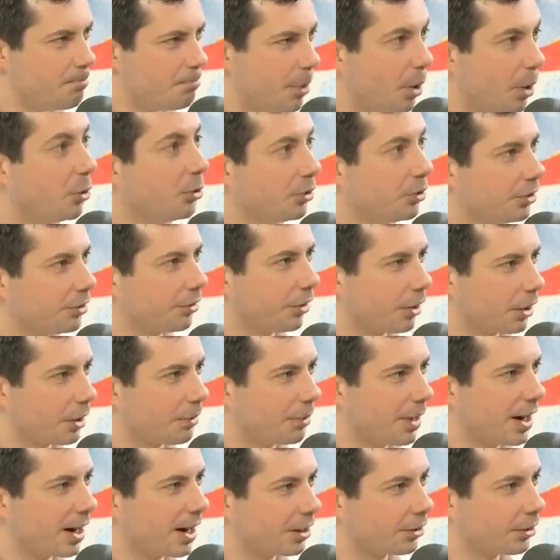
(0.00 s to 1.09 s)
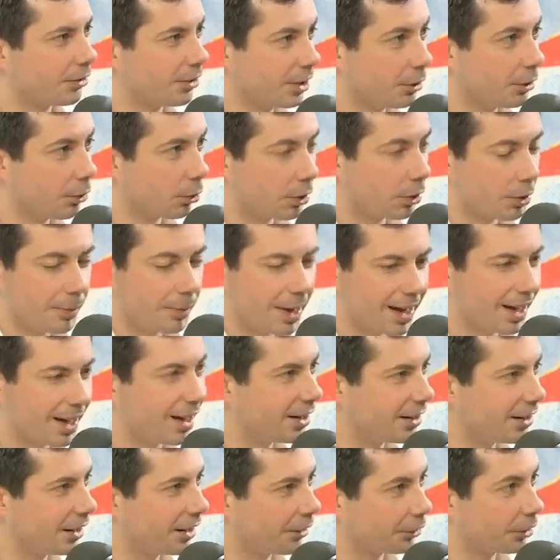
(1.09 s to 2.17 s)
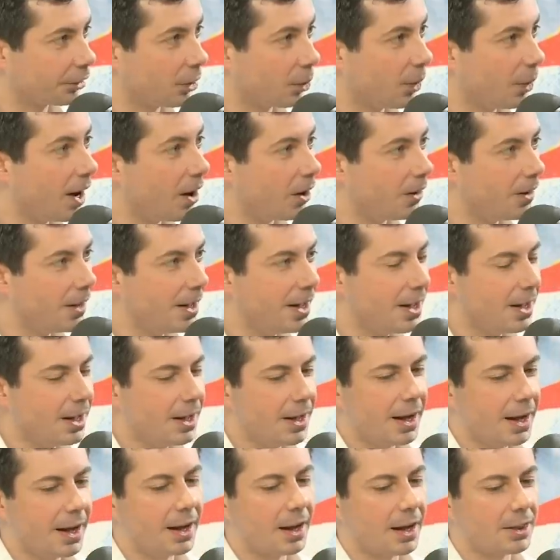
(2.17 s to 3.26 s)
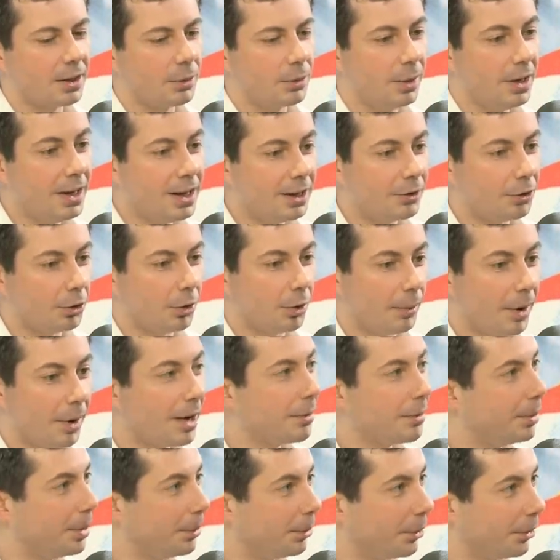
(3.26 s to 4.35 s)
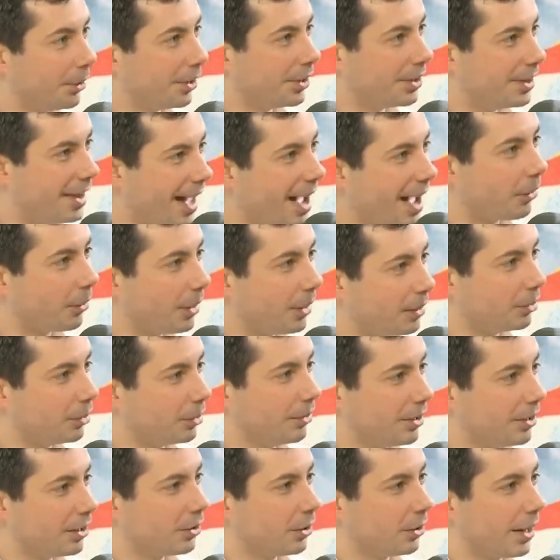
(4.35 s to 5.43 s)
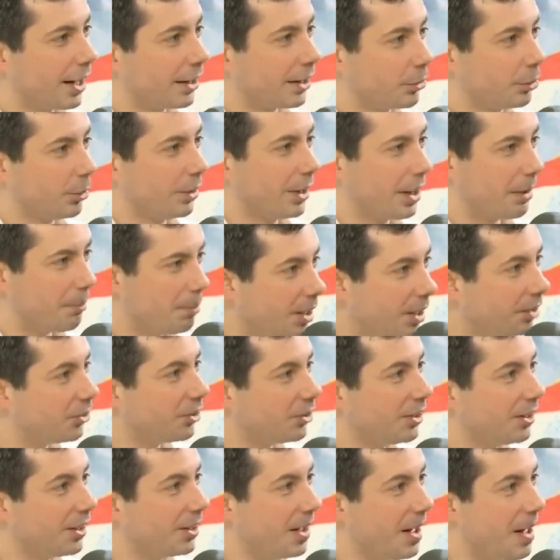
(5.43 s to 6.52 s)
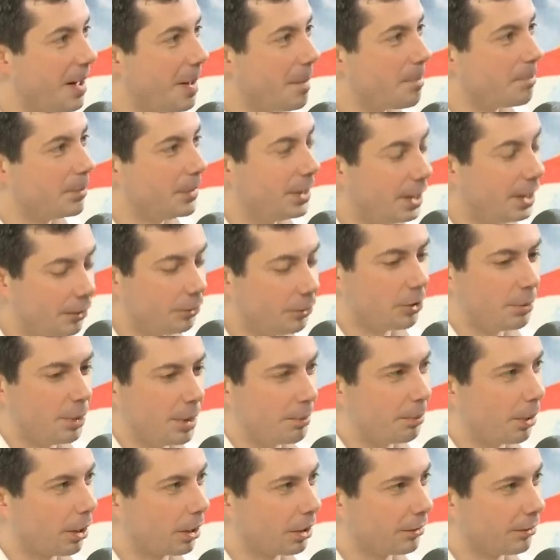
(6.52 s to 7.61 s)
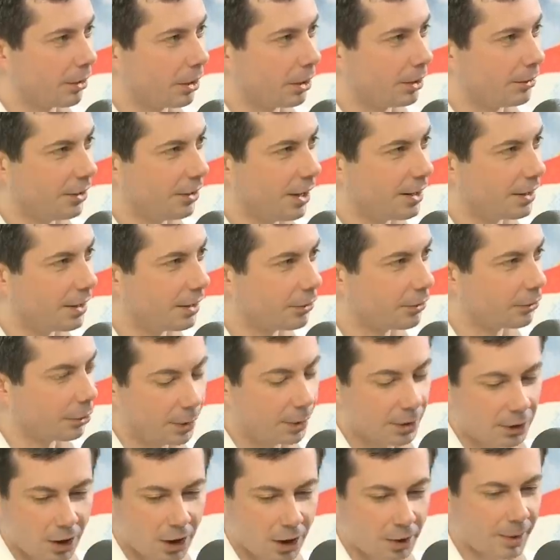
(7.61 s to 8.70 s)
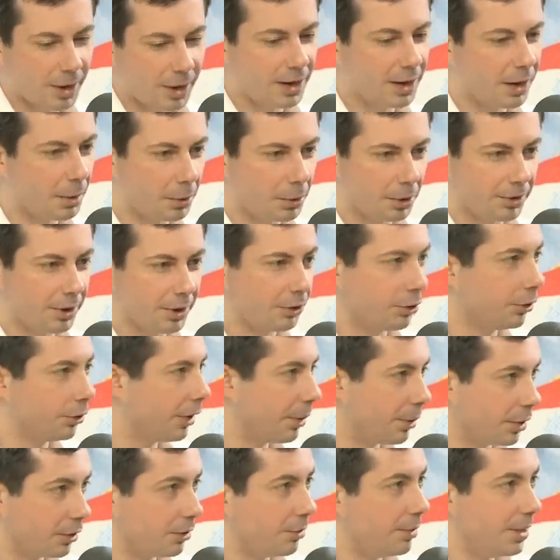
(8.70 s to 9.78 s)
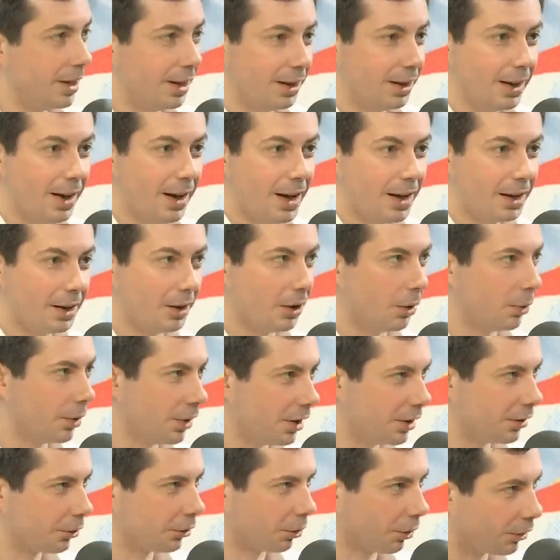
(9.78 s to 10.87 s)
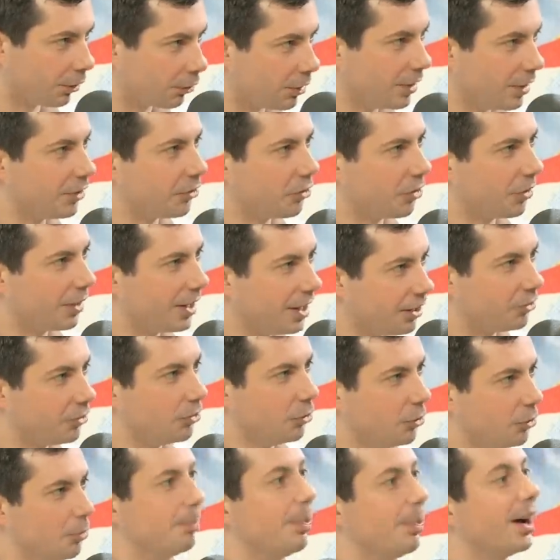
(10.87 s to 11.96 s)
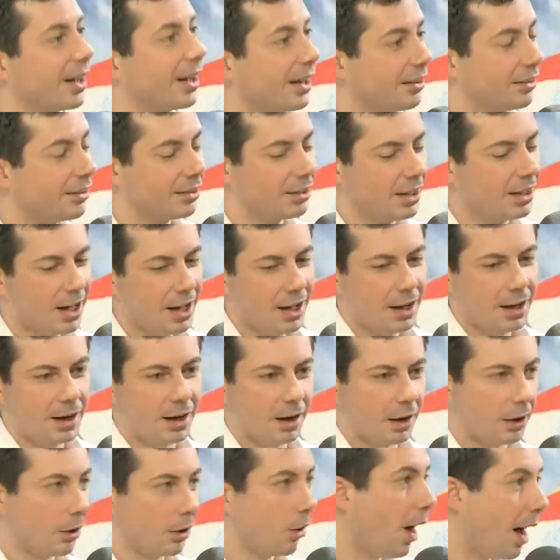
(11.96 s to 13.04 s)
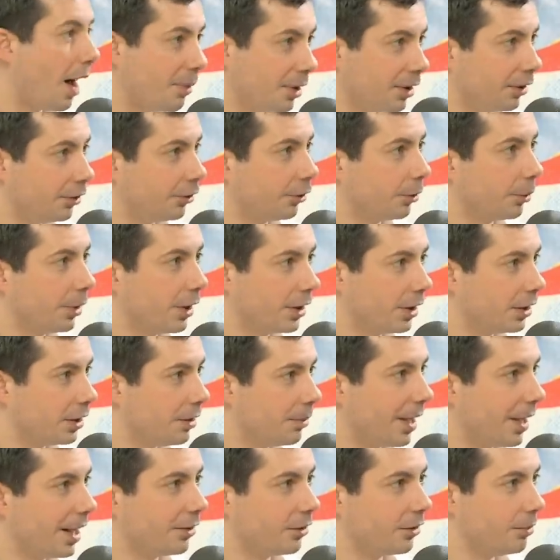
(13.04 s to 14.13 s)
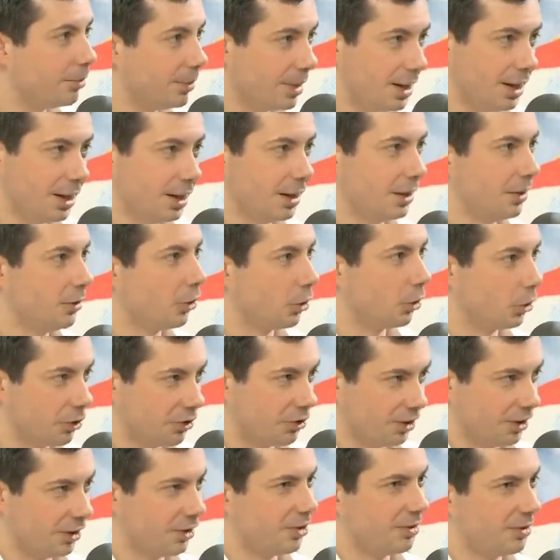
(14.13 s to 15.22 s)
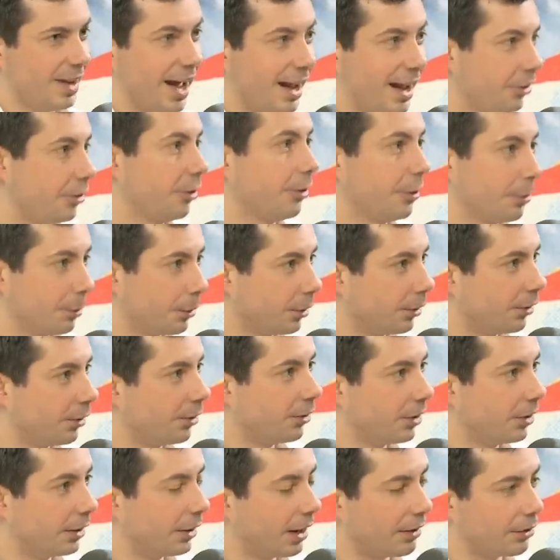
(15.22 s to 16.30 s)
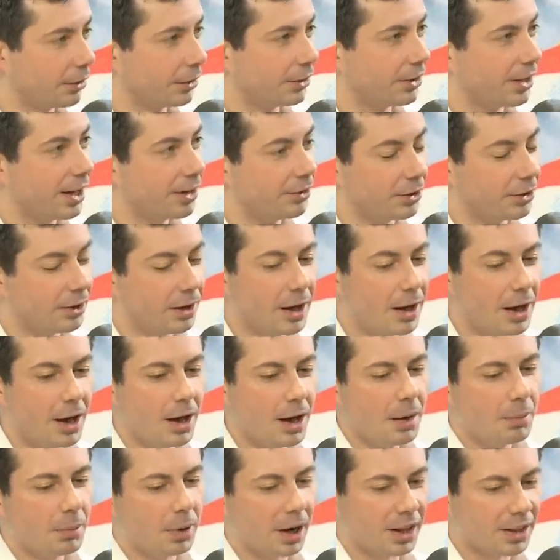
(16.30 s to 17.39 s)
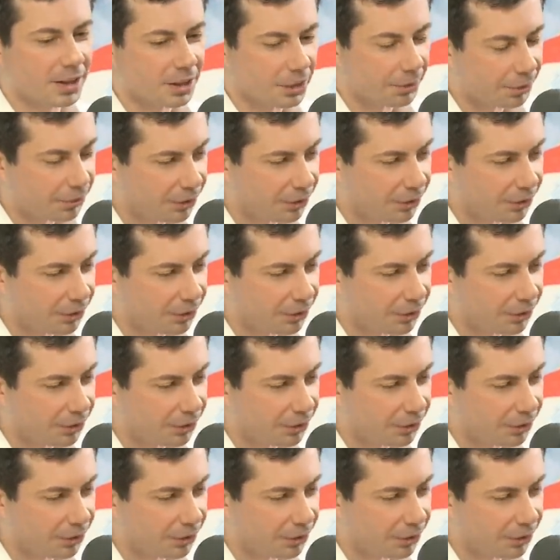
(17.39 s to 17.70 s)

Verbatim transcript: bones of our democracy in order to make anything else go well. And I think we need to remind people that that level of intellectual ambition needs to be part of our agenda. So we can talk about any number of issues. I mean, to me, you know, within the sort of traditional issue buckets, uh, climate is the one that demands immediate, urgent, national emergency level attention. But I think the